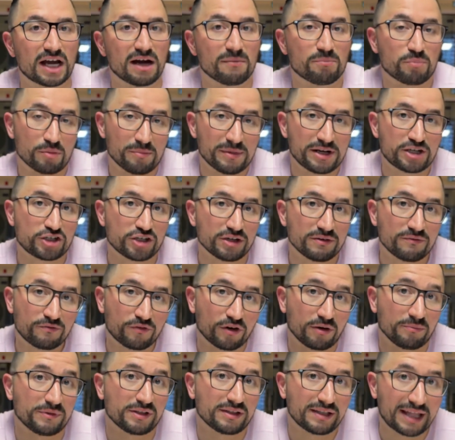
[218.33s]
permission
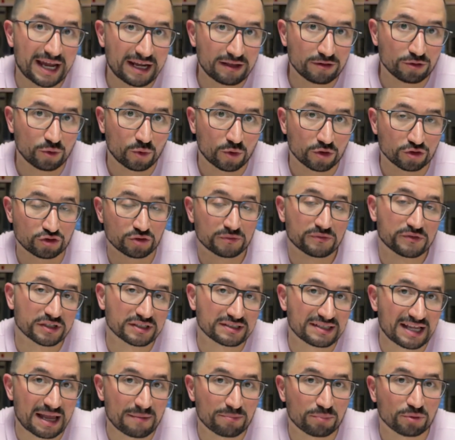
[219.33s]
from the landlord. So for
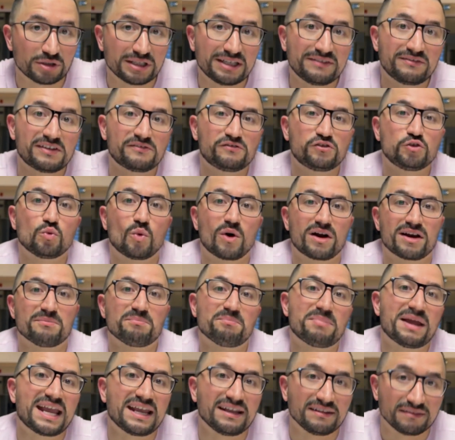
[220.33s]
example, even if you want
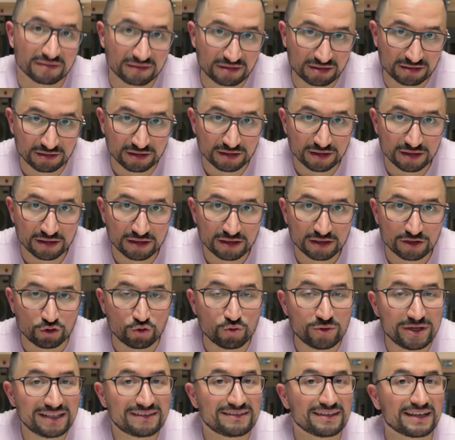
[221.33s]
to paint, you
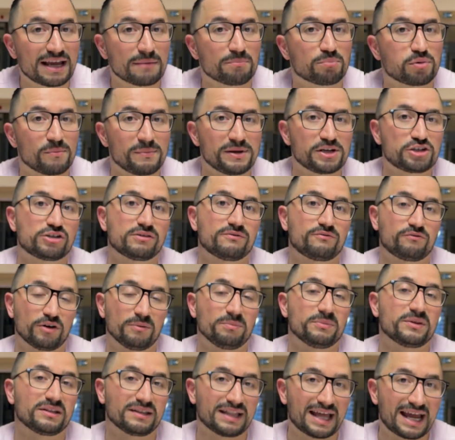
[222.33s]
need to get permission
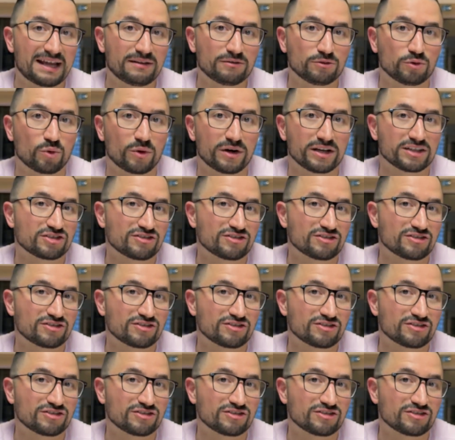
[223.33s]
from the landlord.